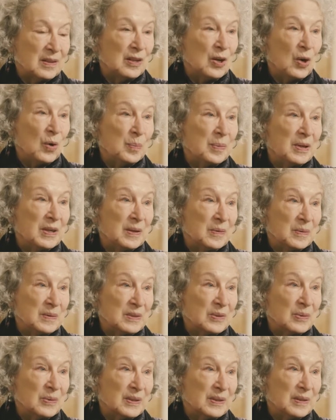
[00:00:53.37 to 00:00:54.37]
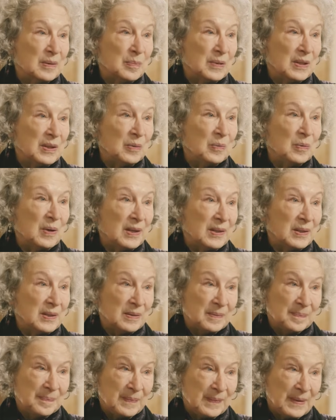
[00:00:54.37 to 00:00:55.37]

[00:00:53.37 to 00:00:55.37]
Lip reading: nobody was going to be a writer.